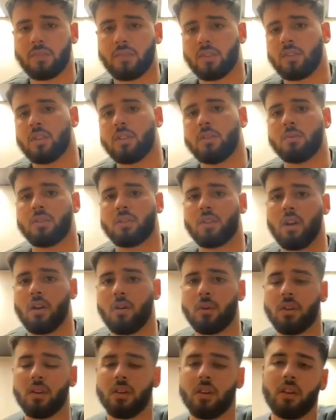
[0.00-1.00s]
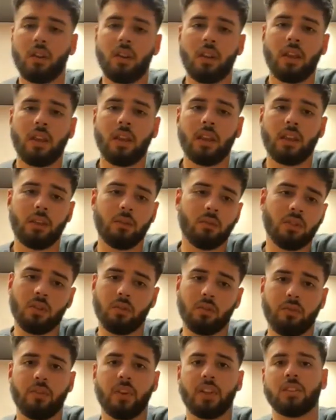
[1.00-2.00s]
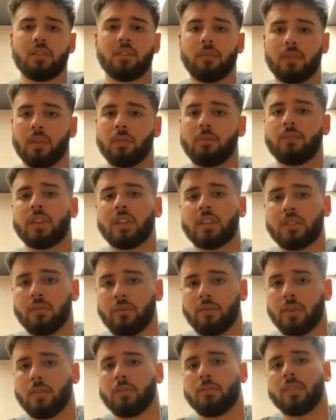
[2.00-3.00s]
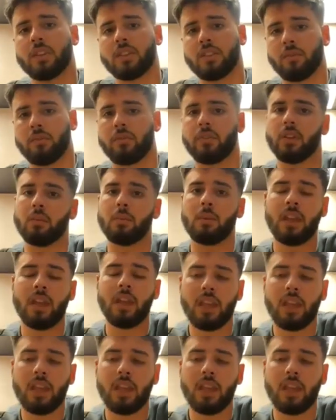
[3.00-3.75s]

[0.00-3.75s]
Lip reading: So he was doing fix and flip.